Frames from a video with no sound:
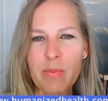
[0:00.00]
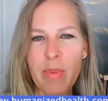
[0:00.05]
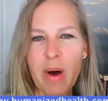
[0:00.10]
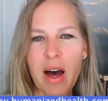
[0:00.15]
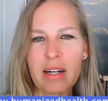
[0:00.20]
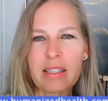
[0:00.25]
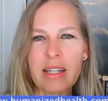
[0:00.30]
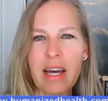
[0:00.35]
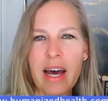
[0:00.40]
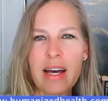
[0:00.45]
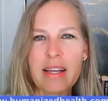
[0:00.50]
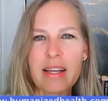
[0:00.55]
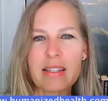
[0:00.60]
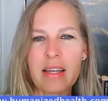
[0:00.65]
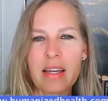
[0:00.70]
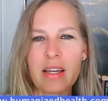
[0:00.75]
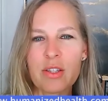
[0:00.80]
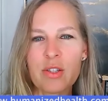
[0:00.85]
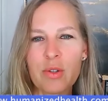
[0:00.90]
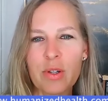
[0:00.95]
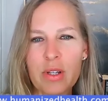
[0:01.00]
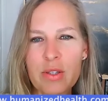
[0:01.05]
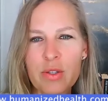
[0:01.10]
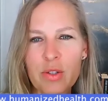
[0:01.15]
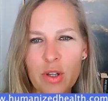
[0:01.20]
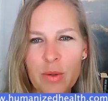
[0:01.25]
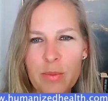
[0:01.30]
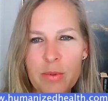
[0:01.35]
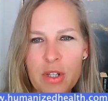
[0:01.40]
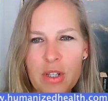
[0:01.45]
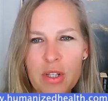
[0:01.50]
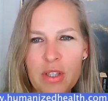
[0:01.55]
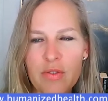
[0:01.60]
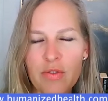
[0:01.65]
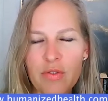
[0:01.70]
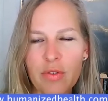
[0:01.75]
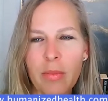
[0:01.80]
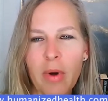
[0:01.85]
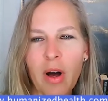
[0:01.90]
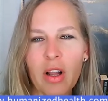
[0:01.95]
podcasts, and transcriptions
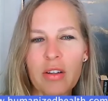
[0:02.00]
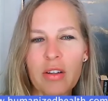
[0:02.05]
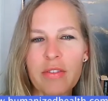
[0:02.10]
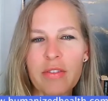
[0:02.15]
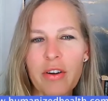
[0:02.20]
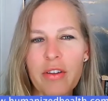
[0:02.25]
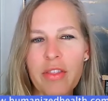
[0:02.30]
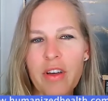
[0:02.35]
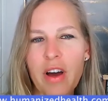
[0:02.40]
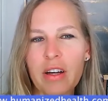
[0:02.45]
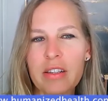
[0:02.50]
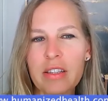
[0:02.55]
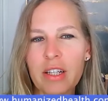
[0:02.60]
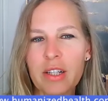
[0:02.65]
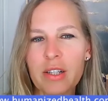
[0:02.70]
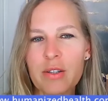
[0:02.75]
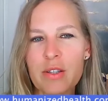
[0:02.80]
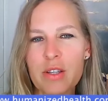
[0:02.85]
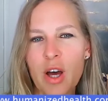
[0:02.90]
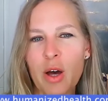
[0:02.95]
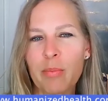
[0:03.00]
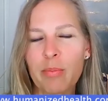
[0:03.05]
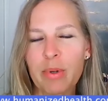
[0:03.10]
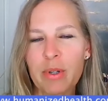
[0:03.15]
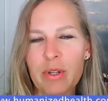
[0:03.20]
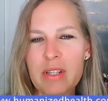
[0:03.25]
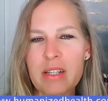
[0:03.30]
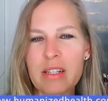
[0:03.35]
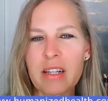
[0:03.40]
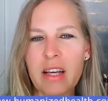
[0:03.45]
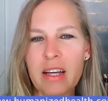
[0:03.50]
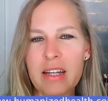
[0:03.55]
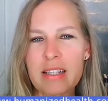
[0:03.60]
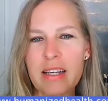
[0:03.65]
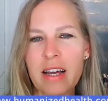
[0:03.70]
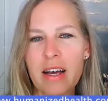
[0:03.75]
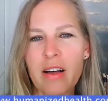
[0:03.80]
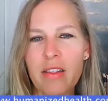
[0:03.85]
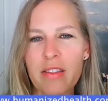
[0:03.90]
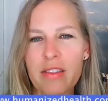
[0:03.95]
from all of our thought leaders on personalized
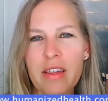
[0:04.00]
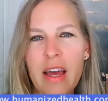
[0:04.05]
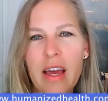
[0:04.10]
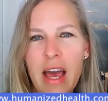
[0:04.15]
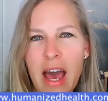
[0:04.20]
health